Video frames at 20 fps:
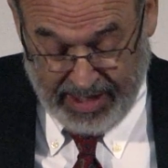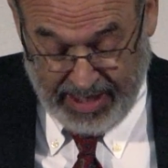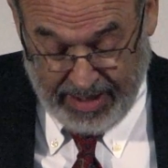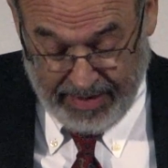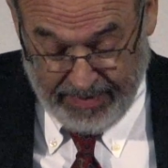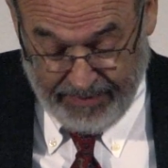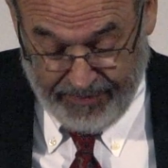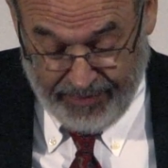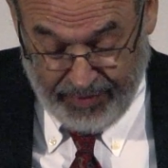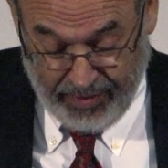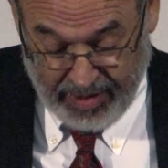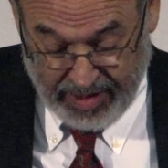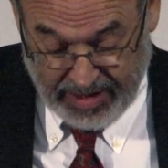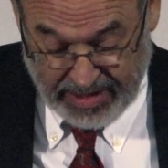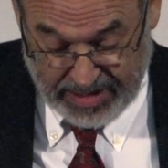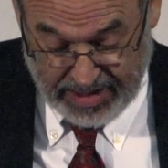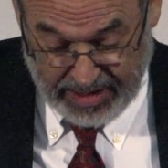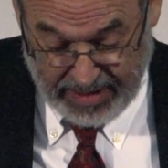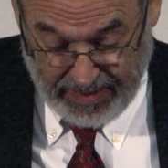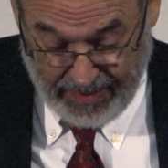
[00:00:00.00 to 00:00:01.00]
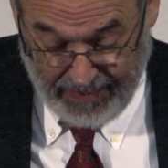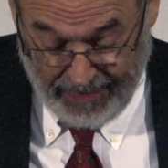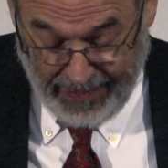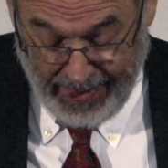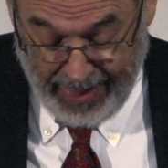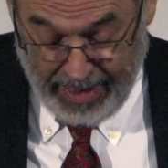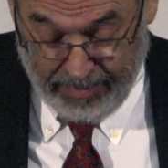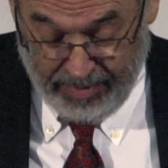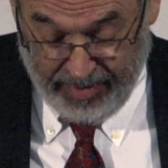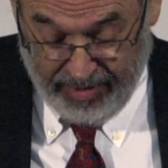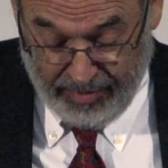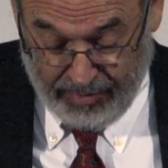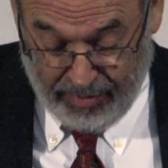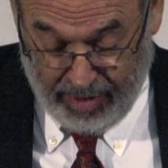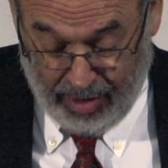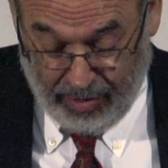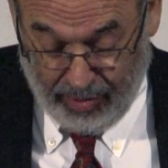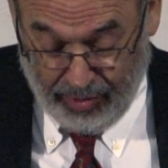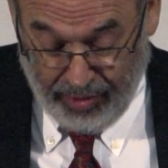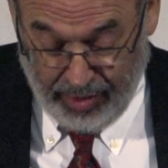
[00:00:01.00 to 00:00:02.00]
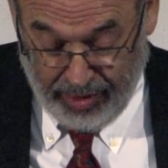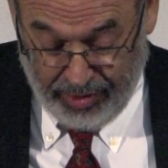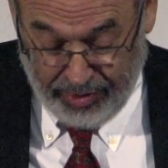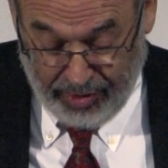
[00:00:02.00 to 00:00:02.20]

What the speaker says: Ian Ferguson, with a role